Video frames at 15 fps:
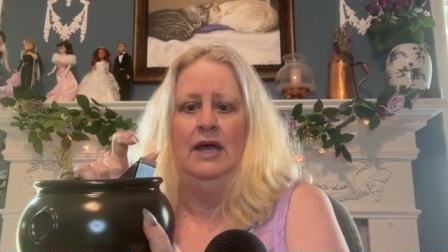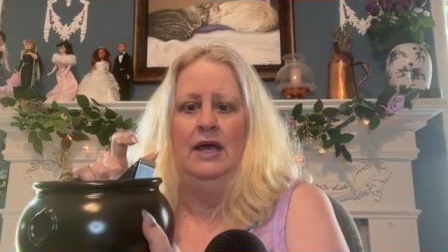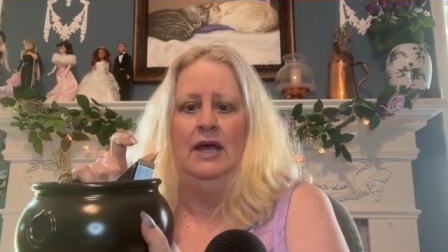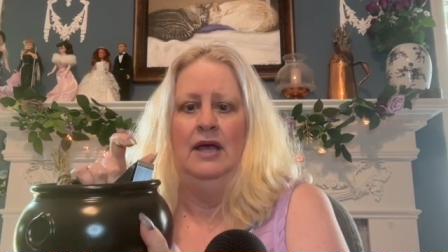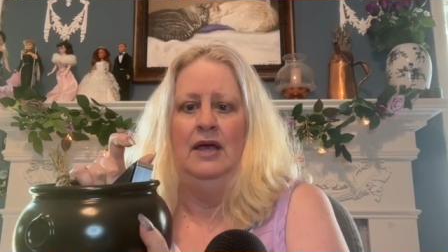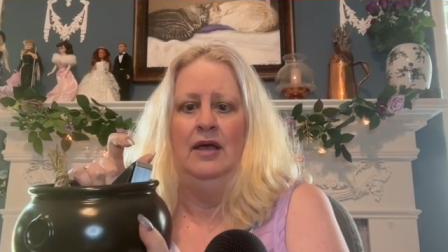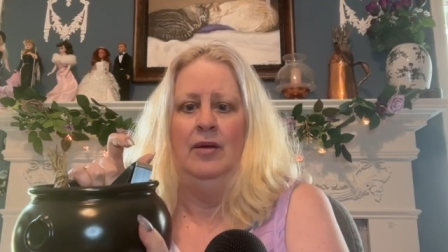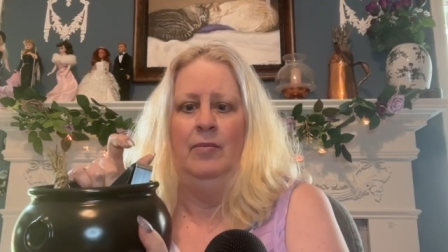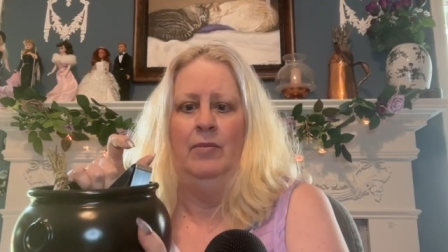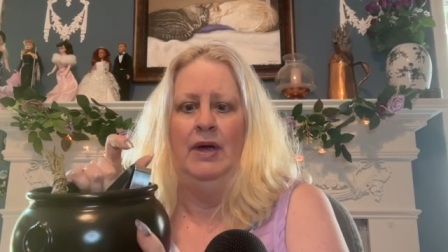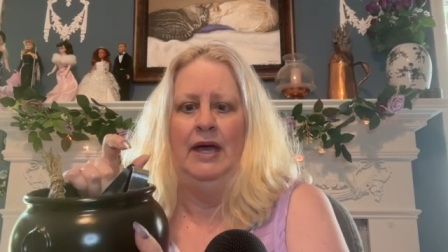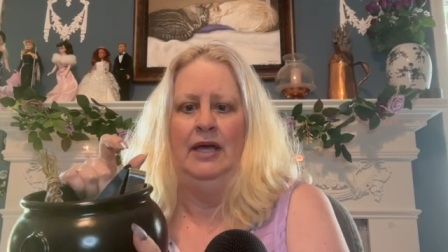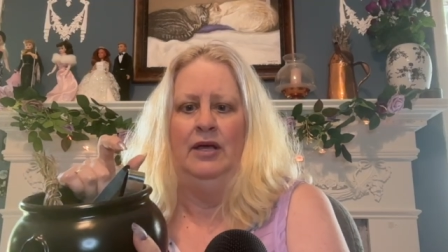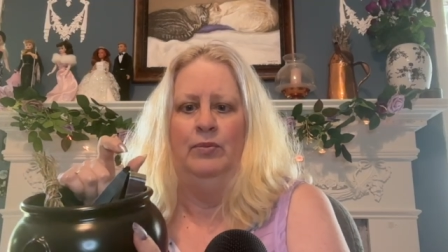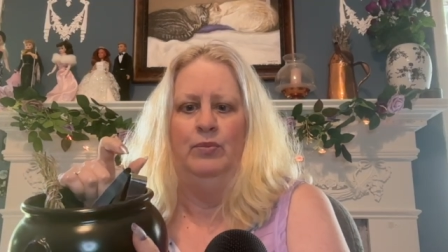
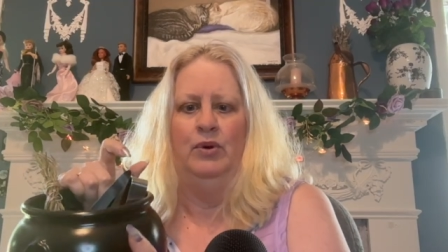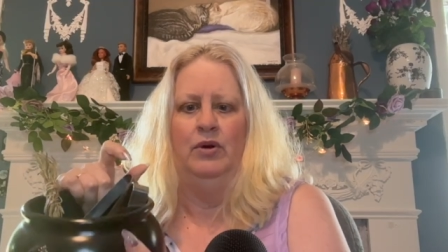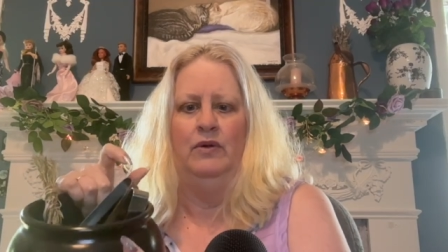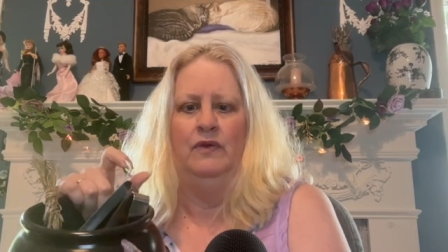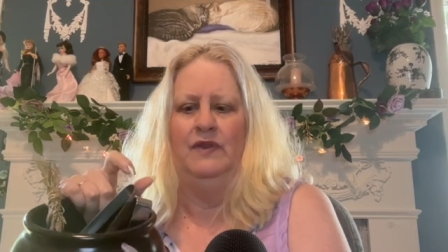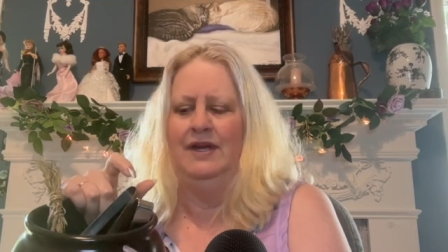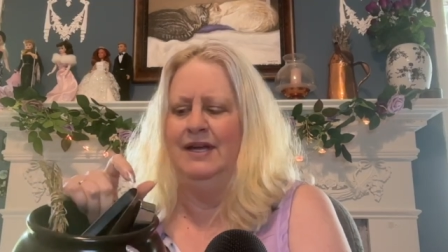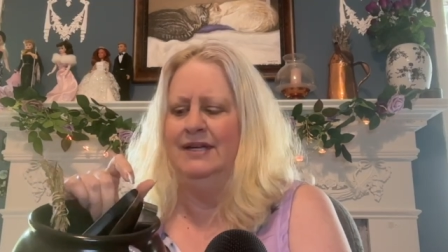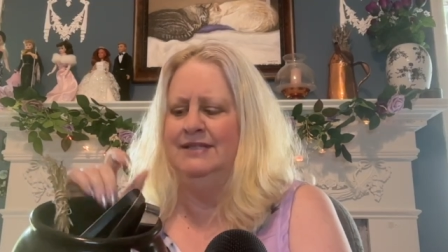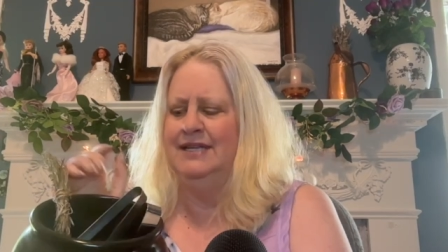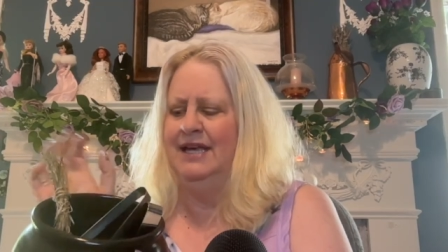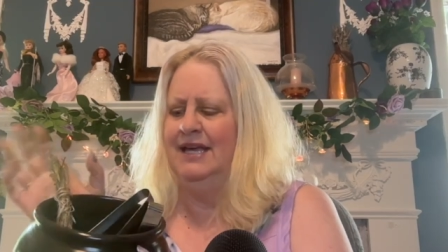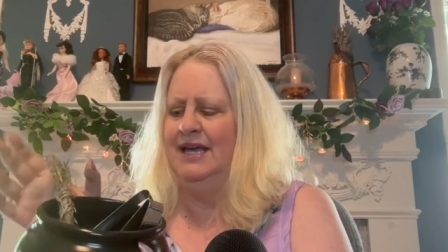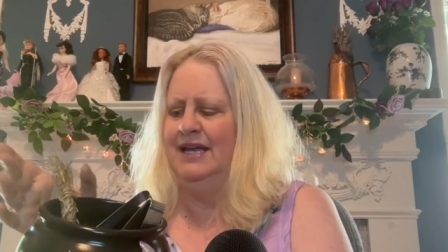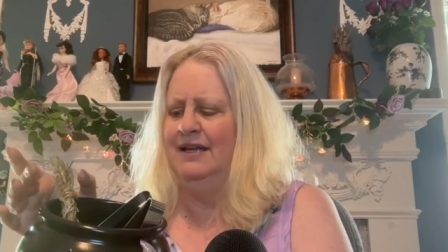I can burn things. I
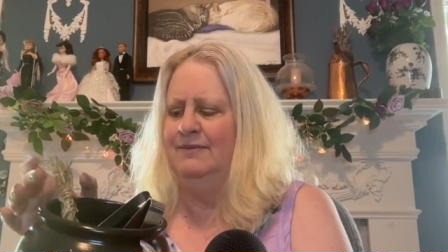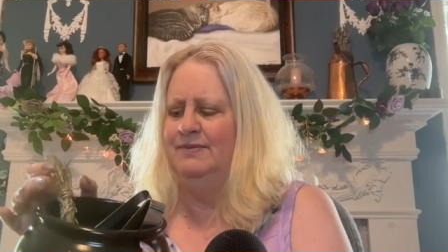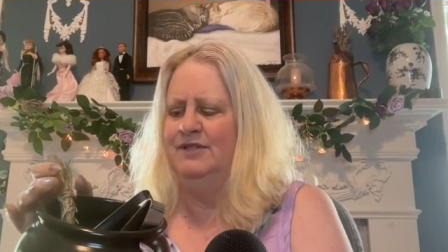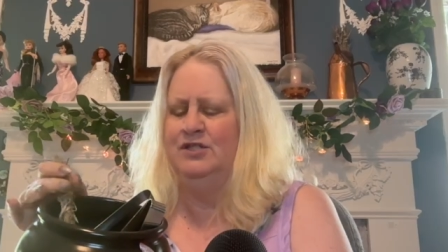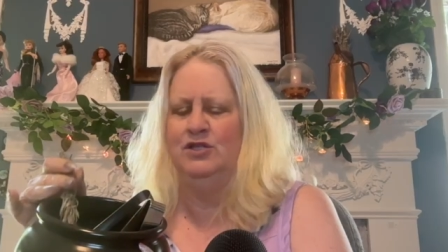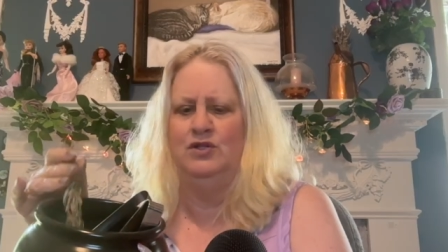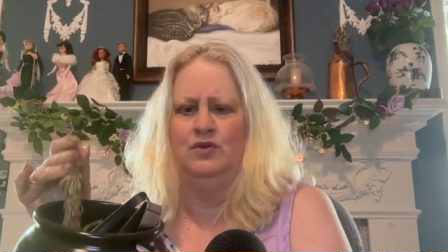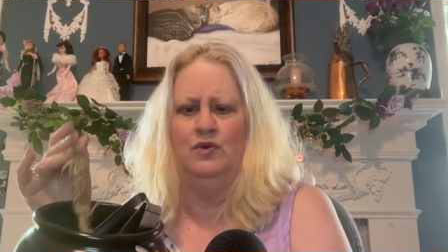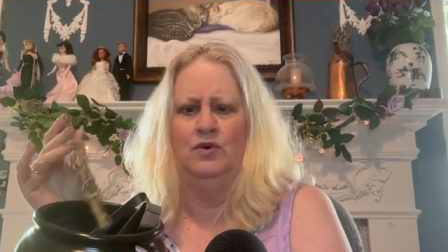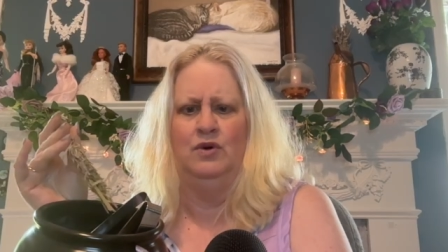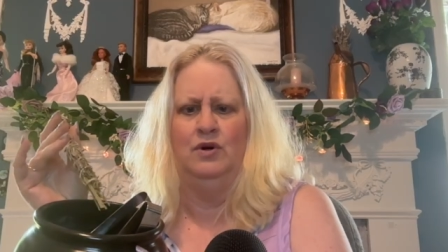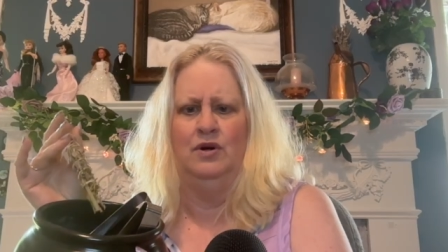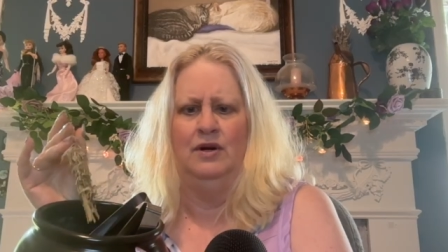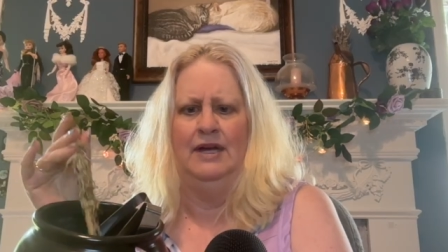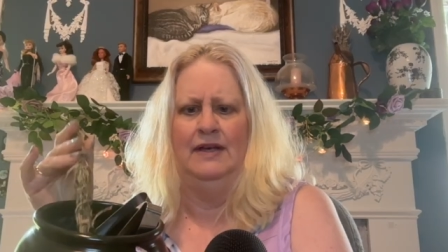kind of
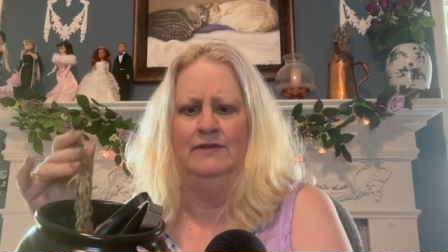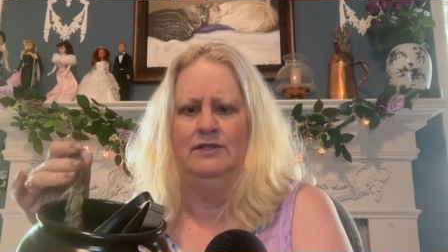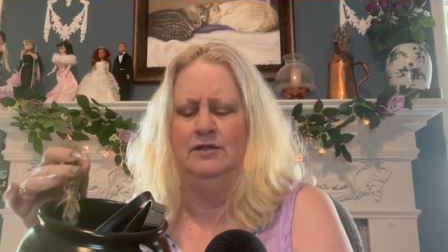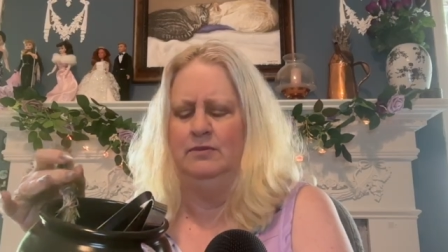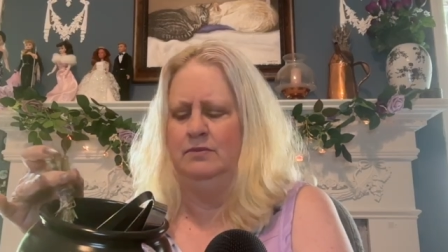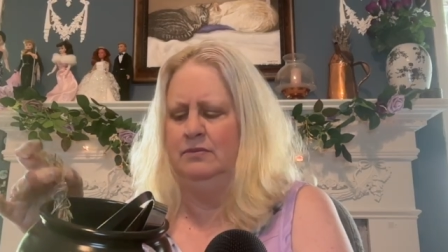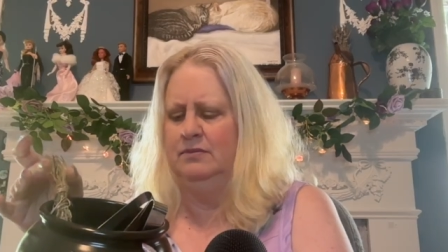store, I have some